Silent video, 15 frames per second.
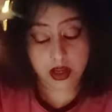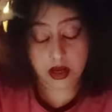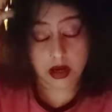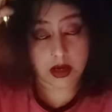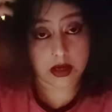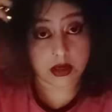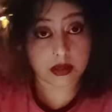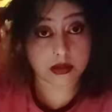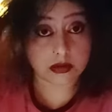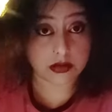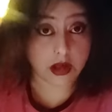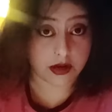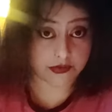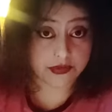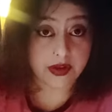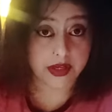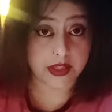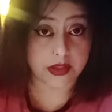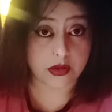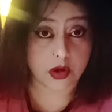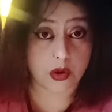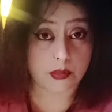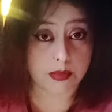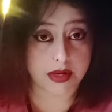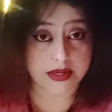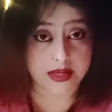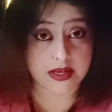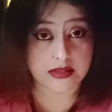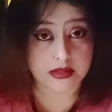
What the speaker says: Not funny though, but yes,